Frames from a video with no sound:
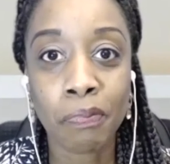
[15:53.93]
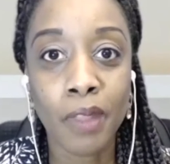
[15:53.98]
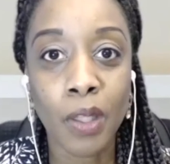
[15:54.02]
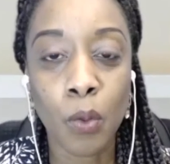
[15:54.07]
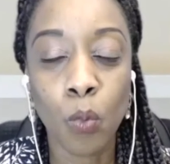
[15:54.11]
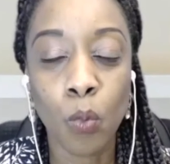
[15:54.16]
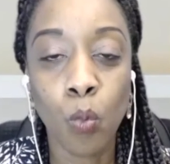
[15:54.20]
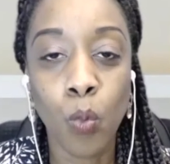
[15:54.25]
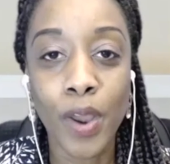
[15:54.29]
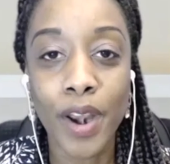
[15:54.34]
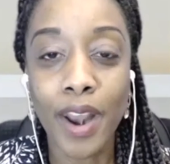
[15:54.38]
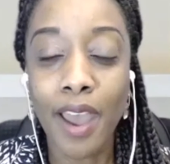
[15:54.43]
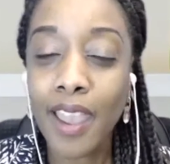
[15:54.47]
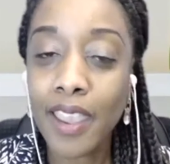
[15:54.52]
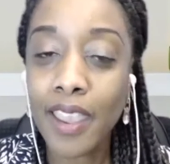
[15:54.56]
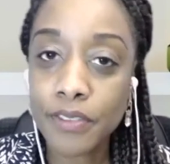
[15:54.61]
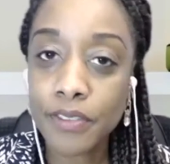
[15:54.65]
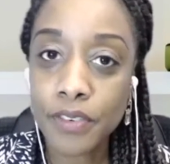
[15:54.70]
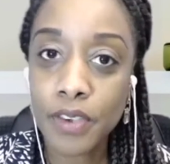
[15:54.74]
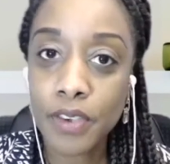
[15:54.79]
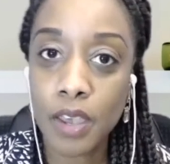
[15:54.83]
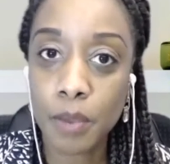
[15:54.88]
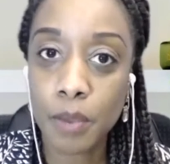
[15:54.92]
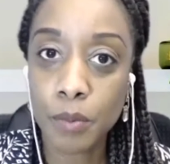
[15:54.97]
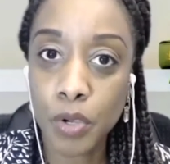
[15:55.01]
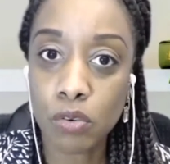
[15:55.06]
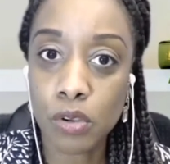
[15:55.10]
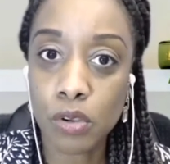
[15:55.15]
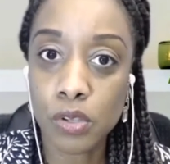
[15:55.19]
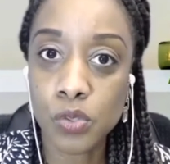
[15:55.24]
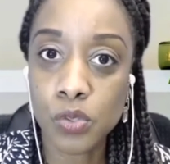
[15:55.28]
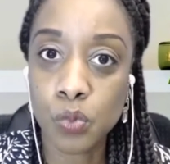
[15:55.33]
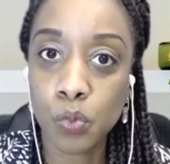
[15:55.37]
When I've come
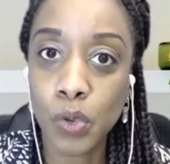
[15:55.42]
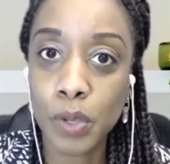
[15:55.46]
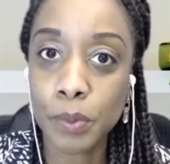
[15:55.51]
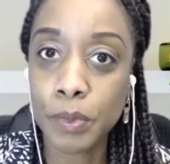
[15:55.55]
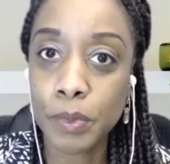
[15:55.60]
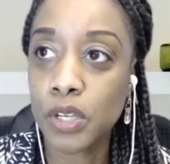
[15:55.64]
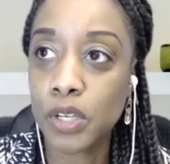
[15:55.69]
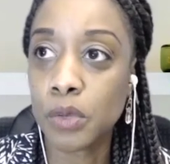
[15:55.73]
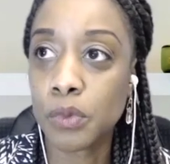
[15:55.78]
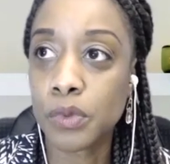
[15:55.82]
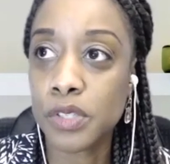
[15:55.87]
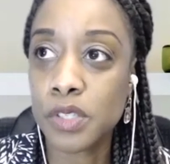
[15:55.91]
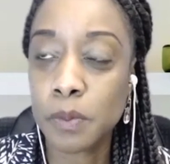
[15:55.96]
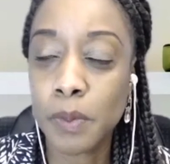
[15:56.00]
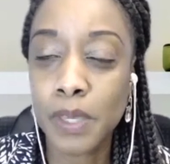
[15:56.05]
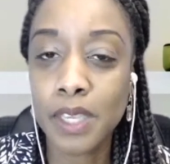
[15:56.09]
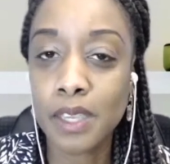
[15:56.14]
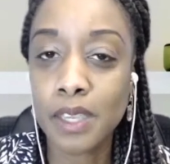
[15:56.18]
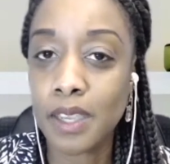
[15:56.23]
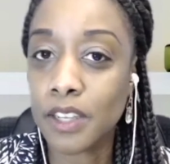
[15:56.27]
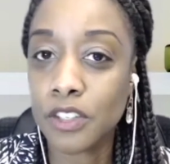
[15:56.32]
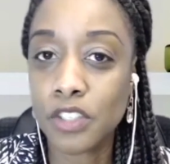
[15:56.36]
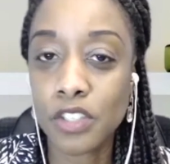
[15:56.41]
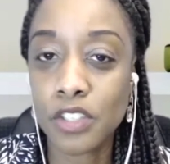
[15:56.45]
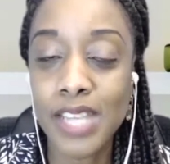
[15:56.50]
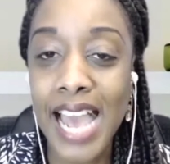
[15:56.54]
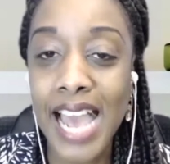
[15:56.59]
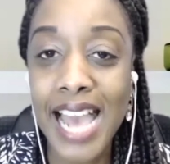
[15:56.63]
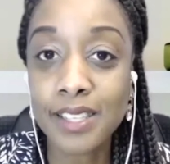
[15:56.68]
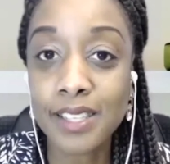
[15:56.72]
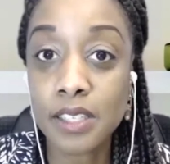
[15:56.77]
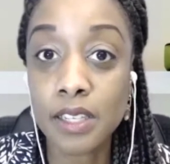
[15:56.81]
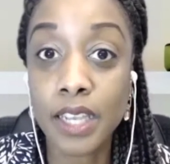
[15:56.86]
across women who are speaking, it
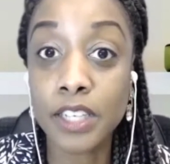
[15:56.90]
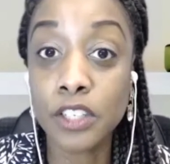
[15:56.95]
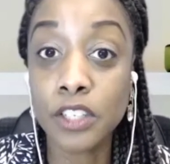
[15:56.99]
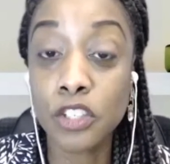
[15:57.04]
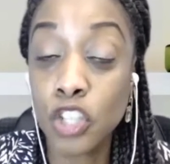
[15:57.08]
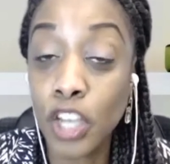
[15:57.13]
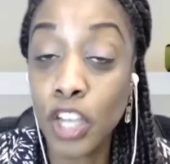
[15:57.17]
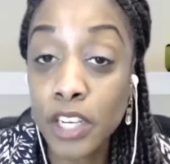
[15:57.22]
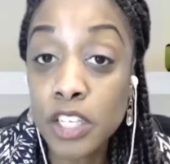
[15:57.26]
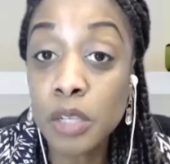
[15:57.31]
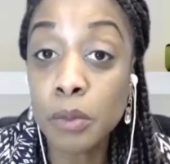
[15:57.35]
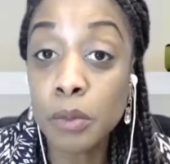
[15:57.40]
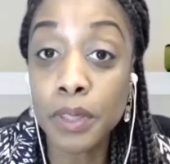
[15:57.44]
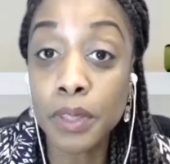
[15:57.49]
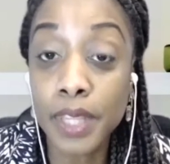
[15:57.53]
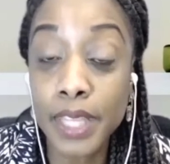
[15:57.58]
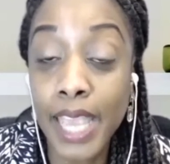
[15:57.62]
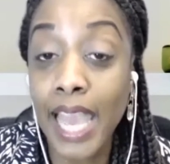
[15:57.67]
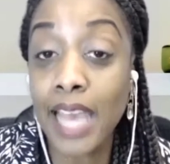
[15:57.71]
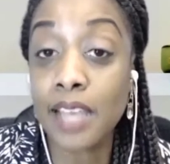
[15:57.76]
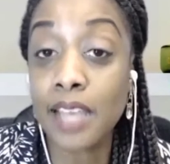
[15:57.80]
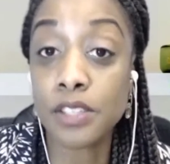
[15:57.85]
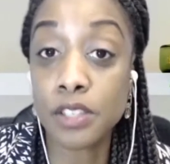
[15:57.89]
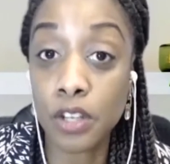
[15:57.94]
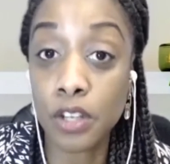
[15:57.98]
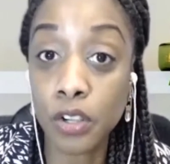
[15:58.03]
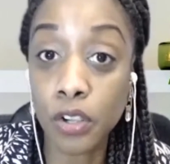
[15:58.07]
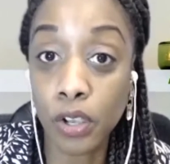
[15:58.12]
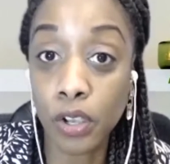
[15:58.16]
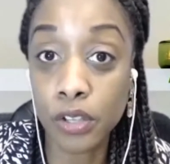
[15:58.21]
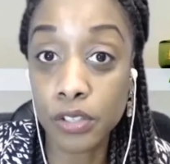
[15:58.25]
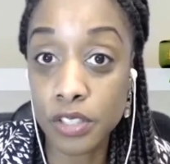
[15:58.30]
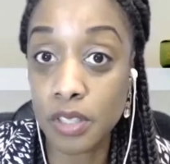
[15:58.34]
genuinely hasn't
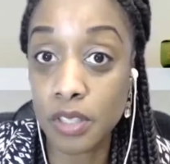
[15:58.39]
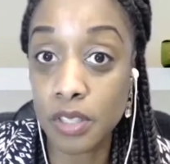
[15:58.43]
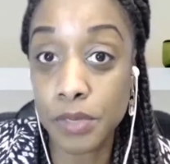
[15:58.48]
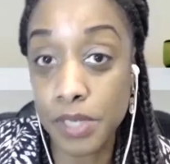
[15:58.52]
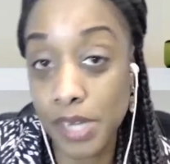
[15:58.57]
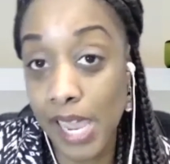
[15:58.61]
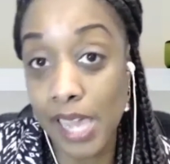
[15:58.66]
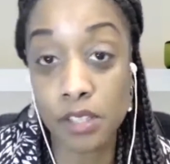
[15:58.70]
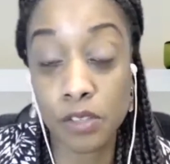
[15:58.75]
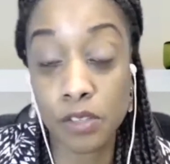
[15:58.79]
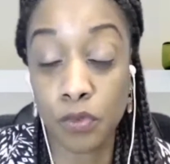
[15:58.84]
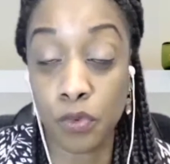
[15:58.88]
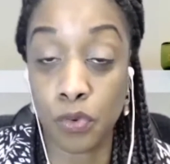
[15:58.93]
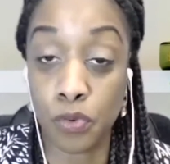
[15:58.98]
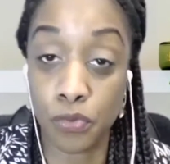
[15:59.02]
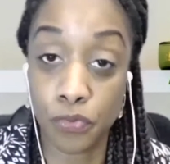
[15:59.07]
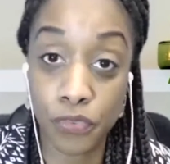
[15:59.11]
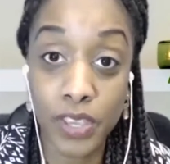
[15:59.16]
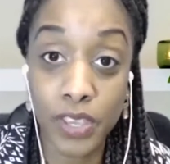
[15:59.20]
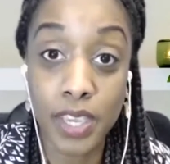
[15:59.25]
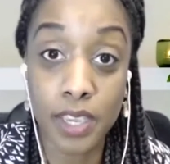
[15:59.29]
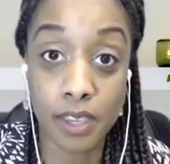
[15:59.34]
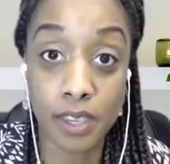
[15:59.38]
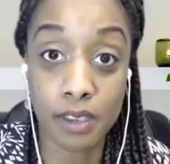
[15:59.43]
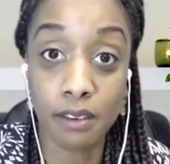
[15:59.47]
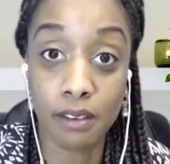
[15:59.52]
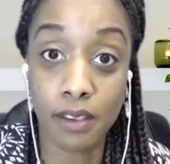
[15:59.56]
occurred to them to ask for a fee